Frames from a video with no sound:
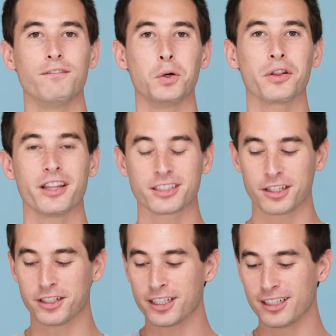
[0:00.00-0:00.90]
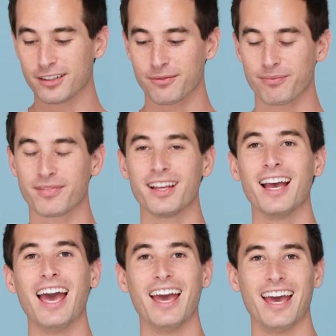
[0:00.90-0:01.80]
Fold the scooter
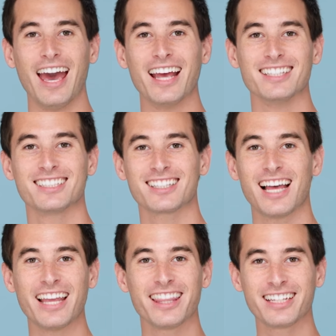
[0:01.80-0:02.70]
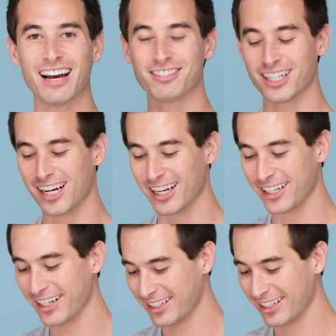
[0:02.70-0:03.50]
and slide the cover on.